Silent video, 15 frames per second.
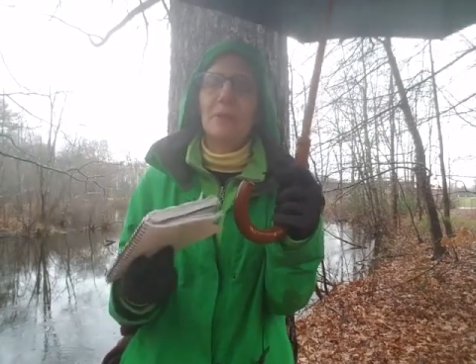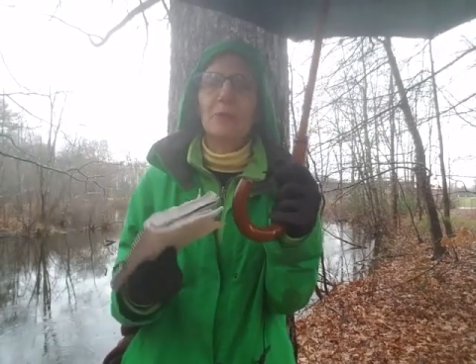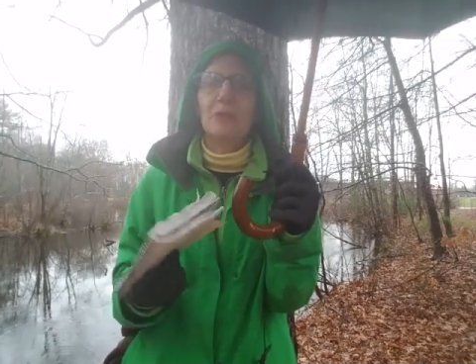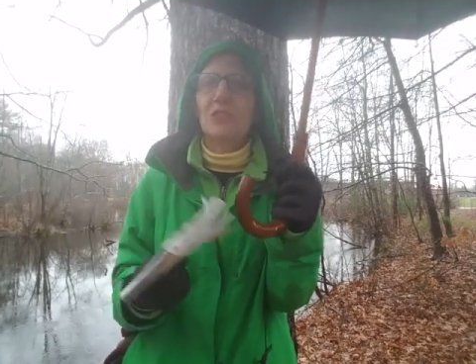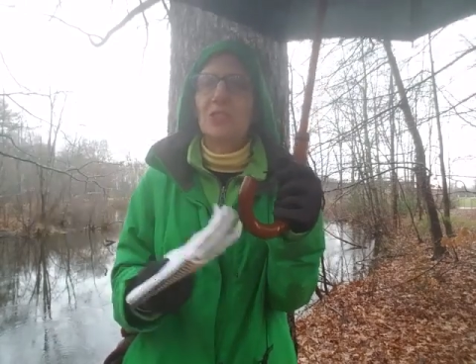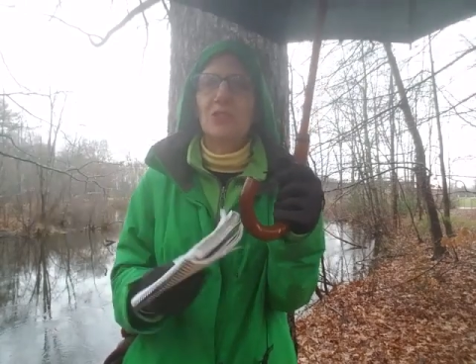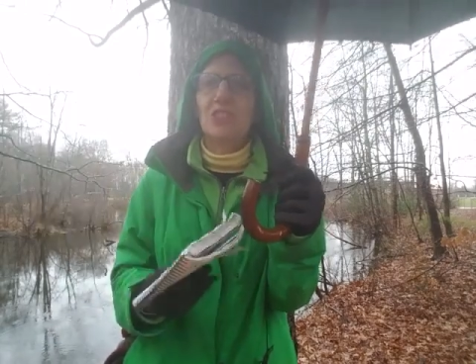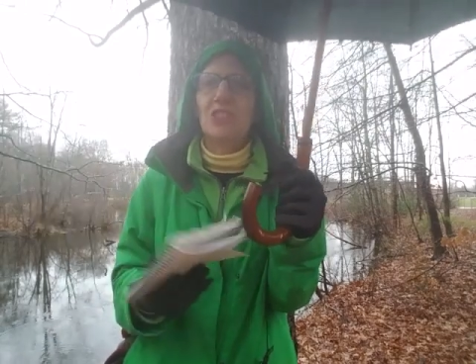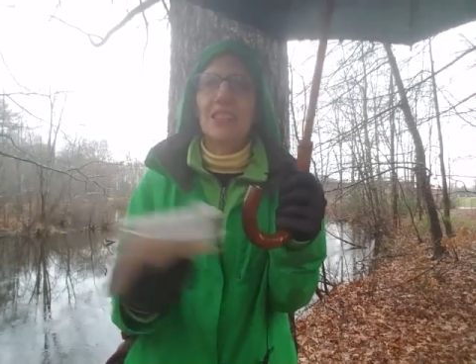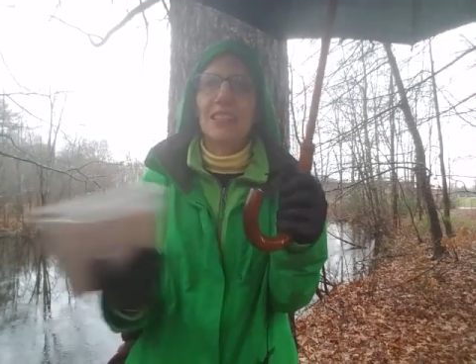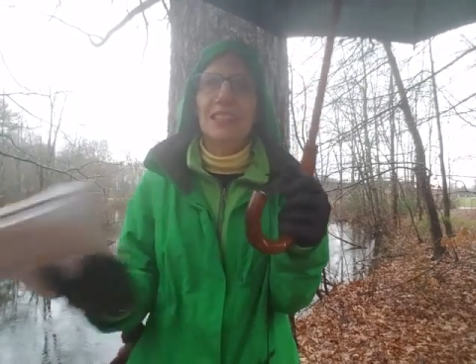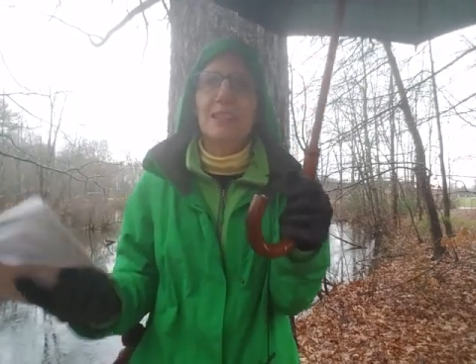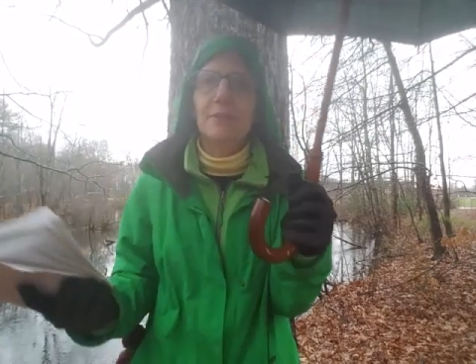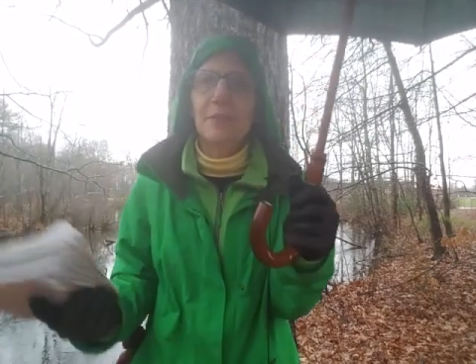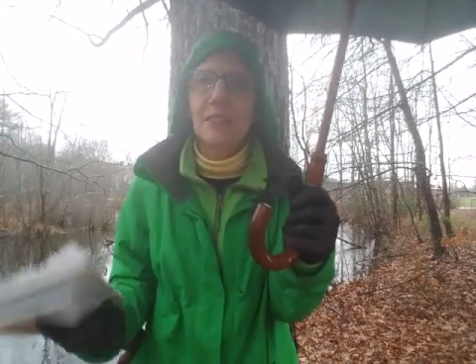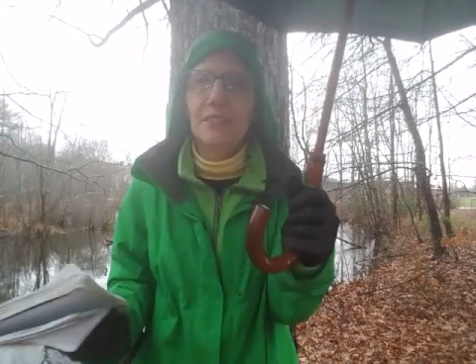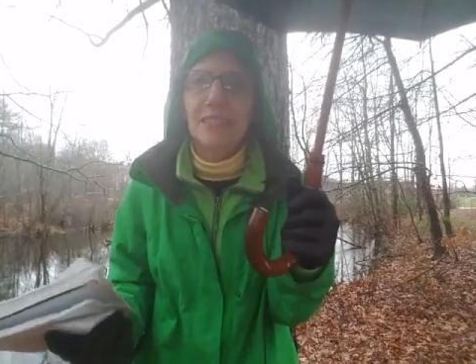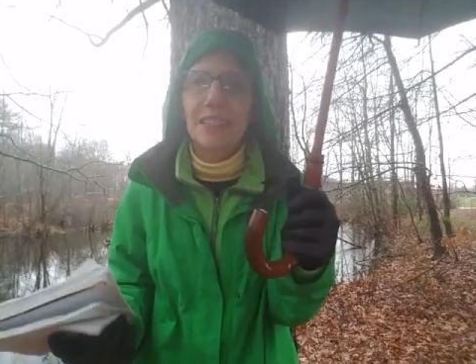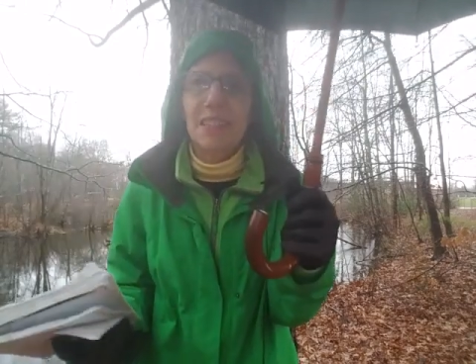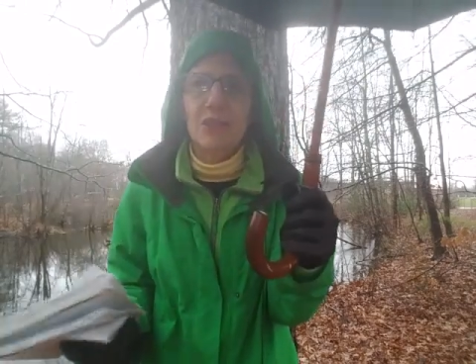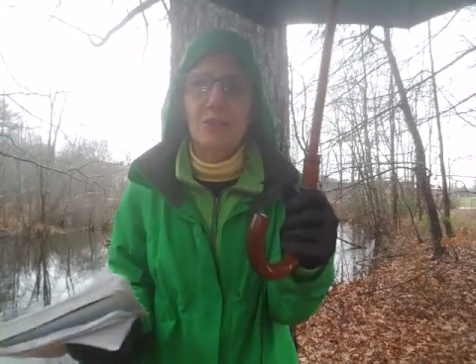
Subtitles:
When you just give up, you know,